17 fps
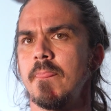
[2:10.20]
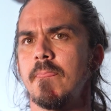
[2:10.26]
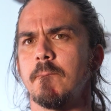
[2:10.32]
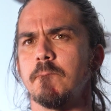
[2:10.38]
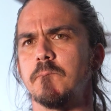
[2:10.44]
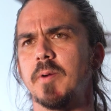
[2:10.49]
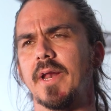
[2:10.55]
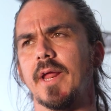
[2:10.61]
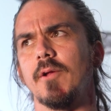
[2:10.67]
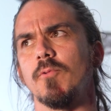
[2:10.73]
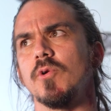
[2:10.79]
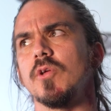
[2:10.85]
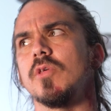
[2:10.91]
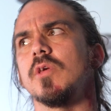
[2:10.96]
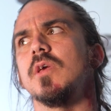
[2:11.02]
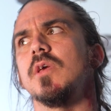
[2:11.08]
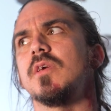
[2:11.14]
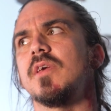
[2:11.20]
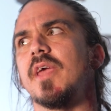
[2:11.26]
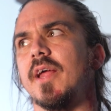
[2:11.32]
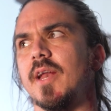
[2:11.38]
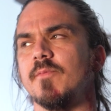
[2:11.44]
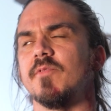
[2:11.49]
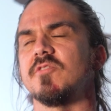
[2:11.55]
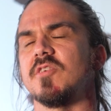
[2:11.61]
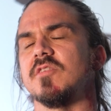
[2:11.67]
But I really can't
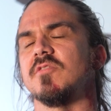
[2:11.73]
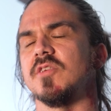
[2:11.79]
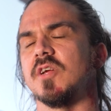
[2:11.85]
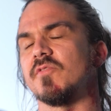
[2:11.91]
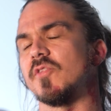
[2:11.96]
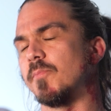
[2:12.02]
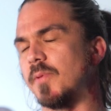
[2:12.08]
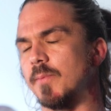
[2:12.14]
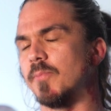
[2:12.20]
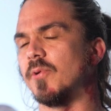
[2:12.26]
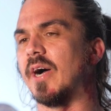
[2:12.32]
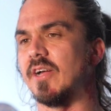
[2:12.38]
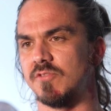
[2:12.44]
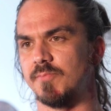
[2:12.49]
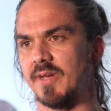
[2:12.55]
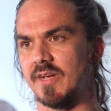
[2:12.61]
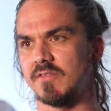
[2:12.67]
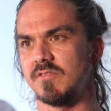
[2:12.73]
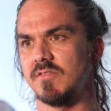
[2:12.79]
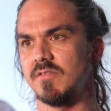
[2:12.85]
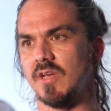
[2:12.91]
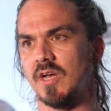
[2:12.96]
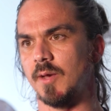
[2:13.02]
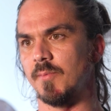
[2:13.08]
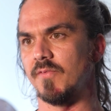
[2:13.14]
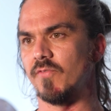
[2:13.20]
emphasize enough the people aspect.
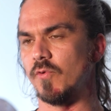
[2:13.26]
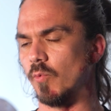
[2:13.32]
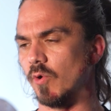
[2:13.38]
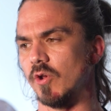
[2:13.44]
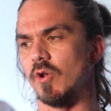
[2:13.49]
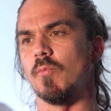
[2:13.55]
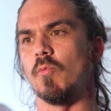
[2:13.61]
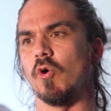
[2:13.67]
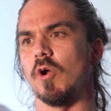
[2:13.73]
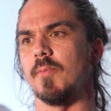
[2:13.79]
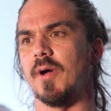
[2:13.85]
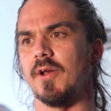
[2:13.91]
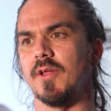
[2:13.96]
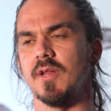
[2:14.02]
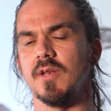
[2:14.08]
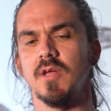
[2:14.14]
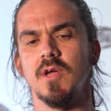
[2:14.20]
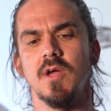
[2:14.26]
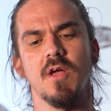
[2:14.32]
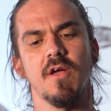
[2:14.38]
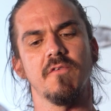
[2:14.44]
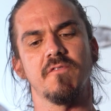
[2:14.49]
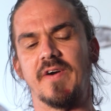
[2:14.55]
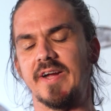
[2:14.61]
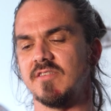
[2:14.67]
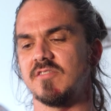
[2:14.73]
If you want to know more about it,
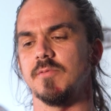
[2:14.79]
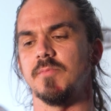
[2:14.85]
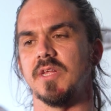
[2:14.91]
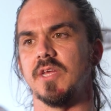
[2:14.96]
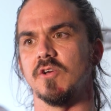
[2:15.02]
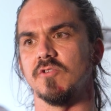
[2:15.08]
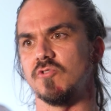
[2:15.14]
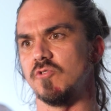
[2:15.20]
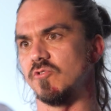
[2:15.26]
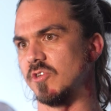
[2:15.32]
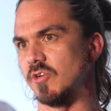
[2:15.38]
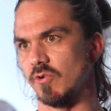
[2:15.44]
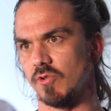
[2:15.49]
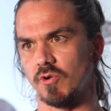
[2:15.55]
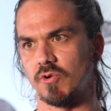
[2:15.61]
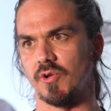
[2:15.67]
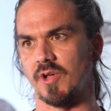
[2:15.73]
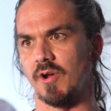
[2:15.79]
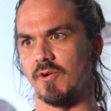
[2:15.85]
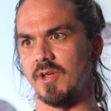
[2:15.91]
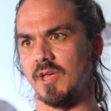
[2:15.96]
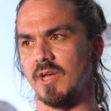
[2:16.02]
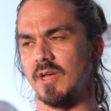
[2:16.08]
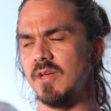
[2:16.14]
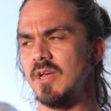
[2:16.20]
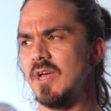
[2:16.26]
find somebody else who's in your local
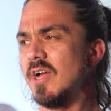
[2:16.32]
area.